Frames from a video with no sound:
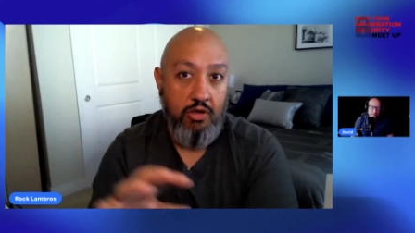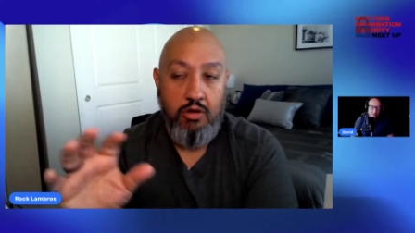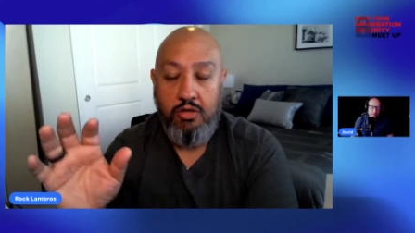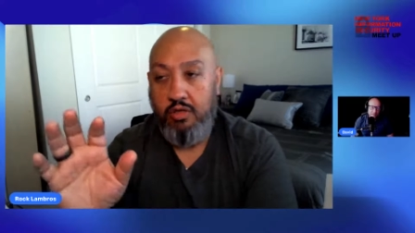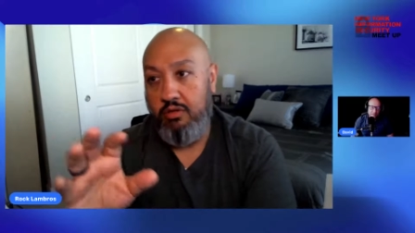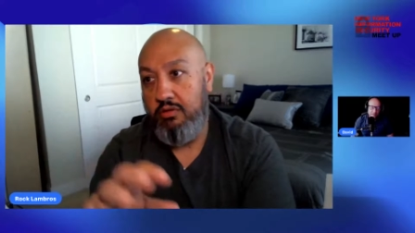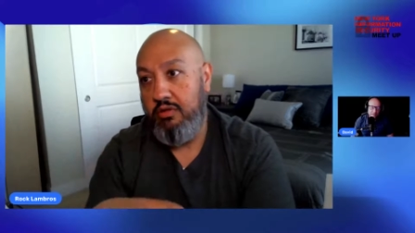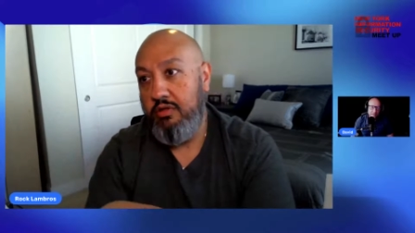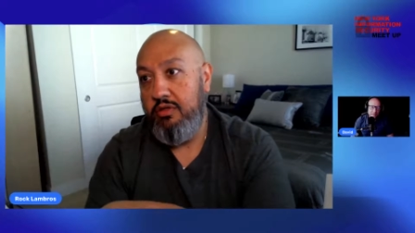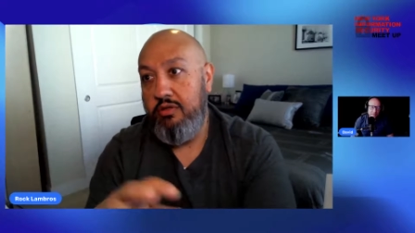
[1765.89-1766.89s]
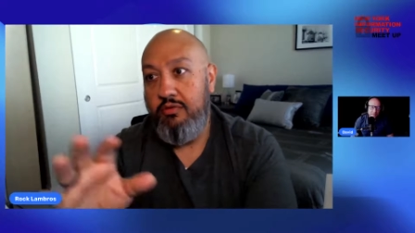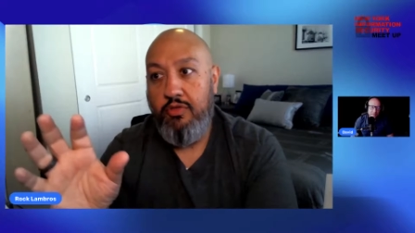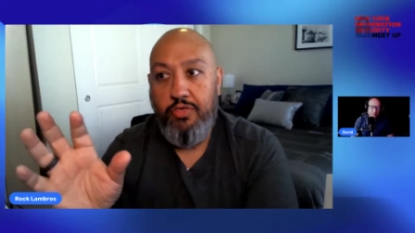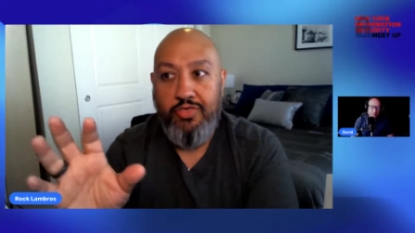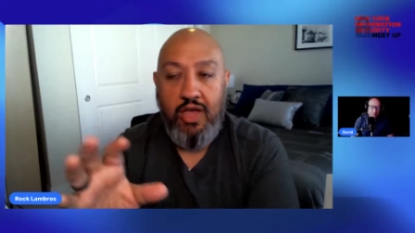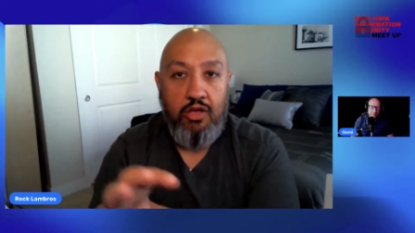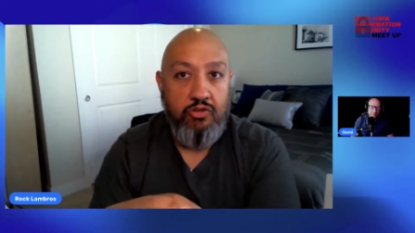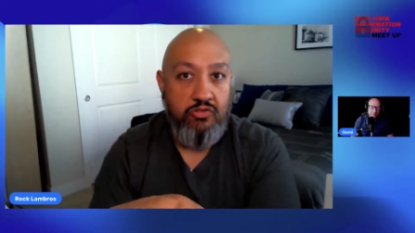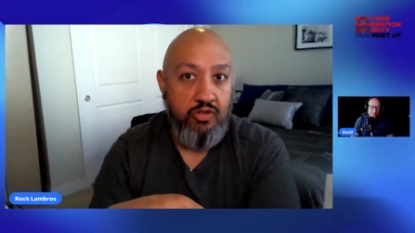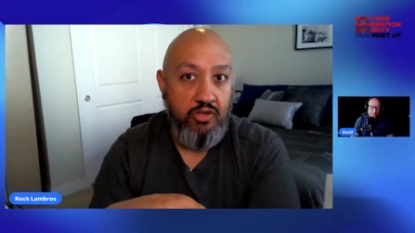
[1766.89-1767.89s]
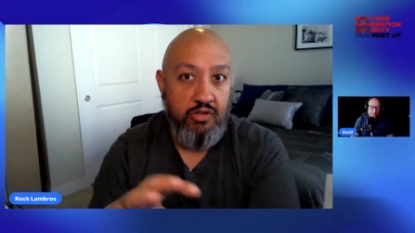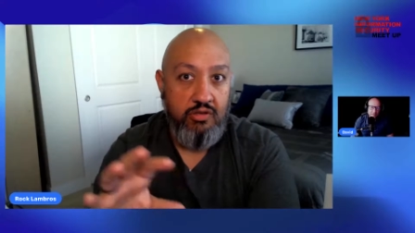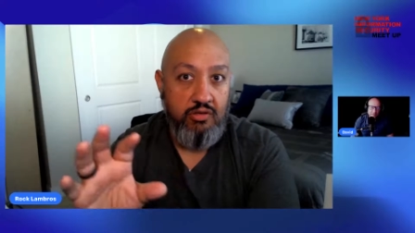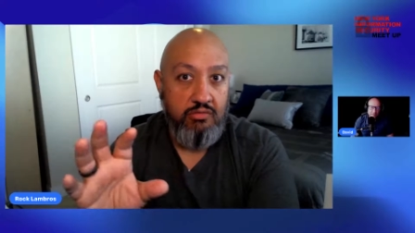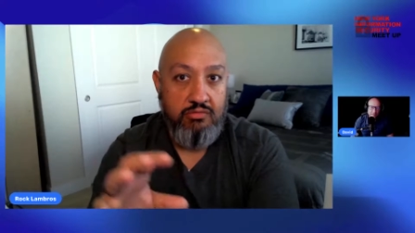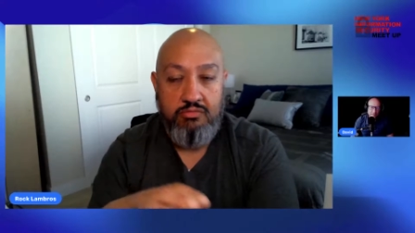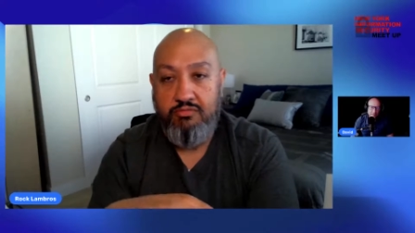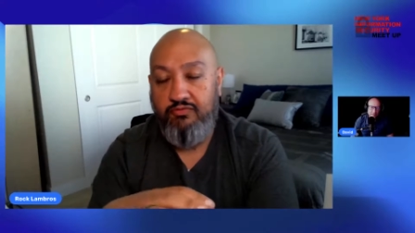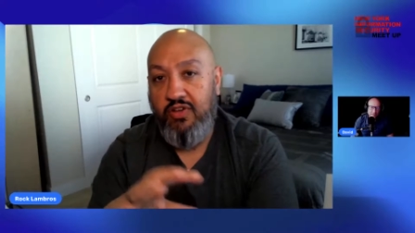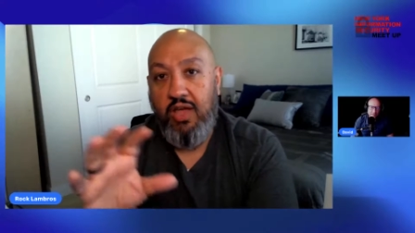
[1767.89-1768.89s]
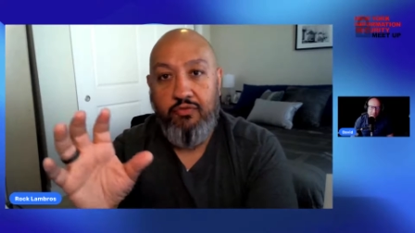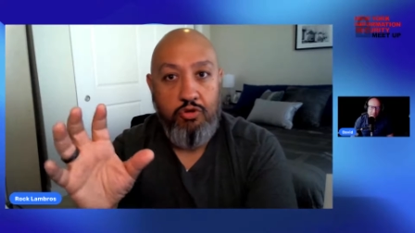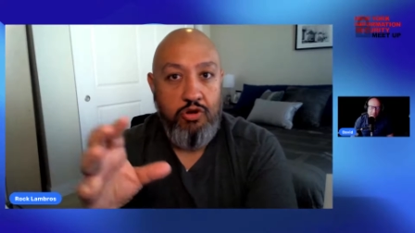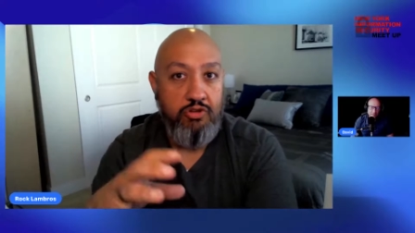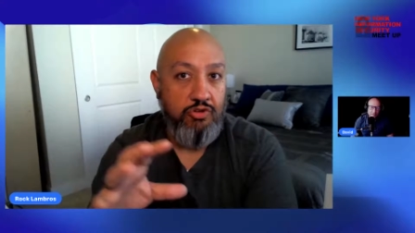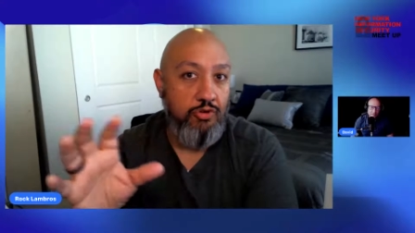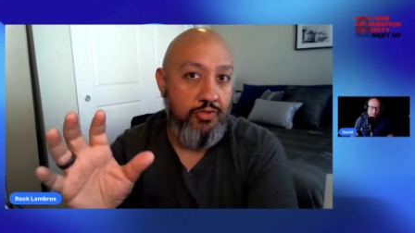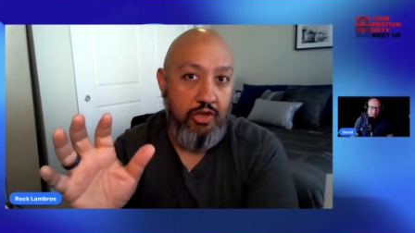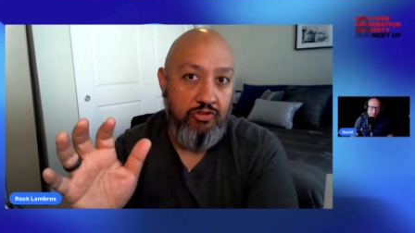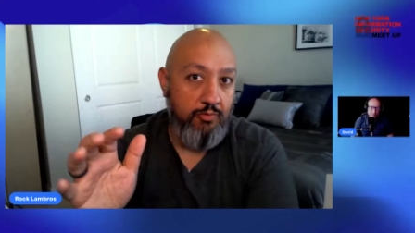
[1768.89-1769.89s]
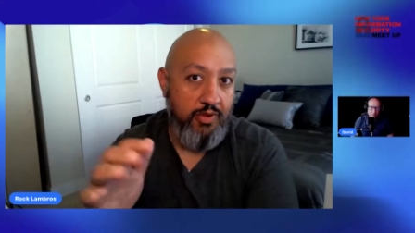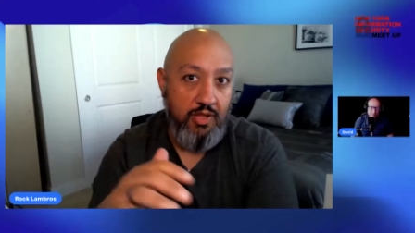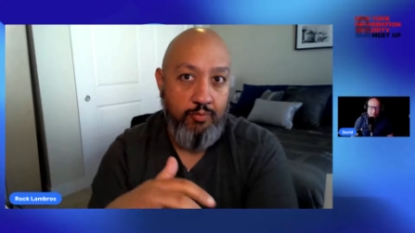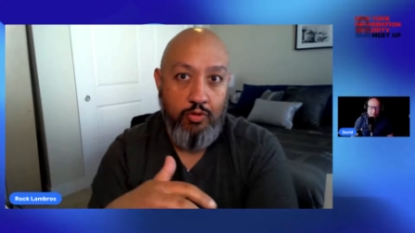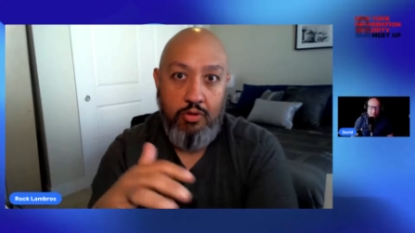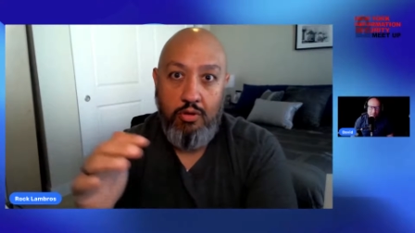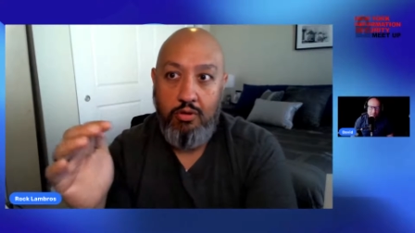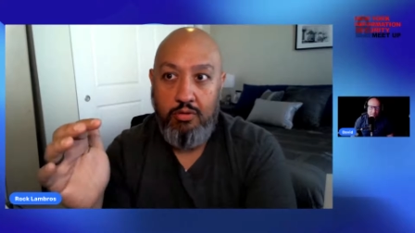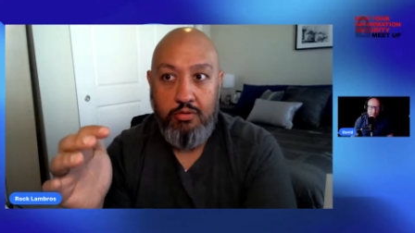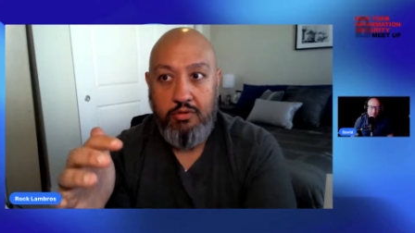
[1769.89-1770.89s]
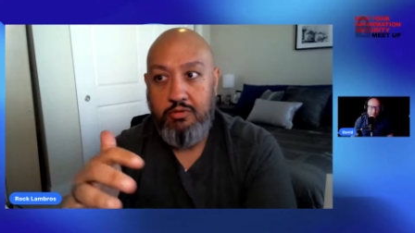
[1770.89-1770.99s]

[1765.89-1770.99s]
Call it 1,500 to 2,000 people,